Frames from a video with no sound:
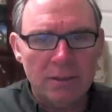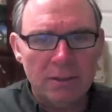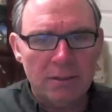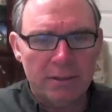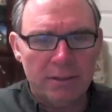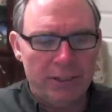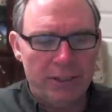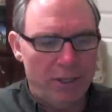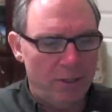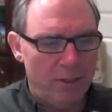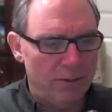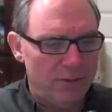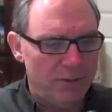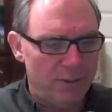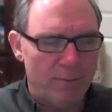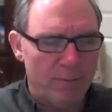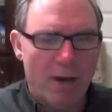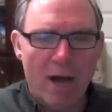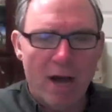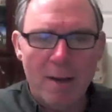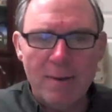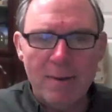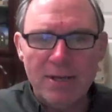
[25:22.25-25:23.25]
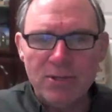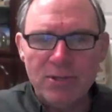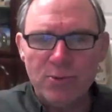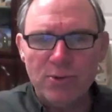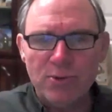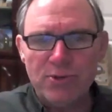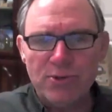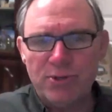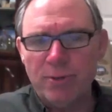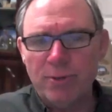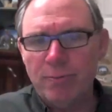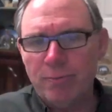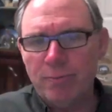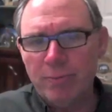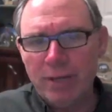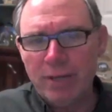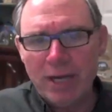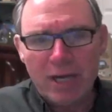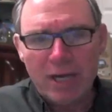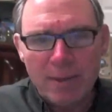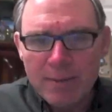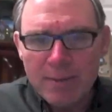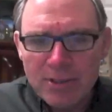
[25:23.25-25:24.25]
you know, some hummus with some
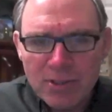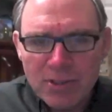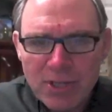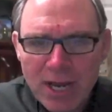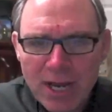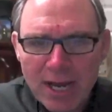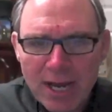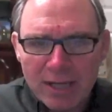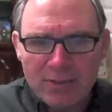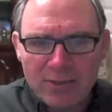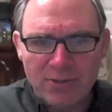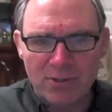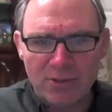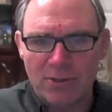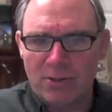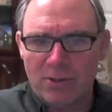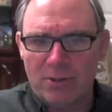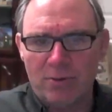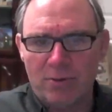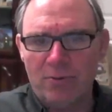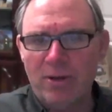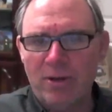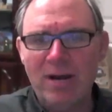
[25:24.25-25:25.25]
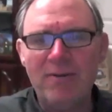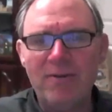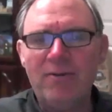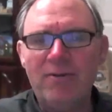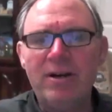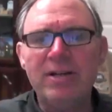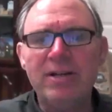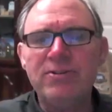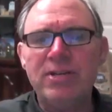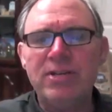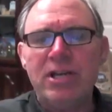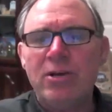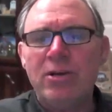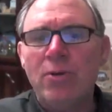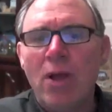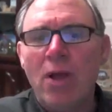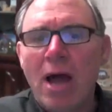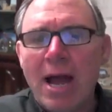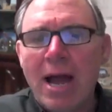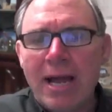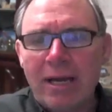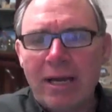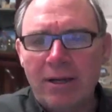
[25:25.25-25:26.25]
jicama sticks or whatever it is that you
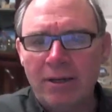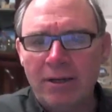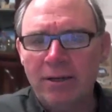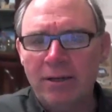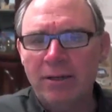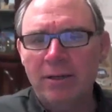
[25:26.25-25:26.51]
like,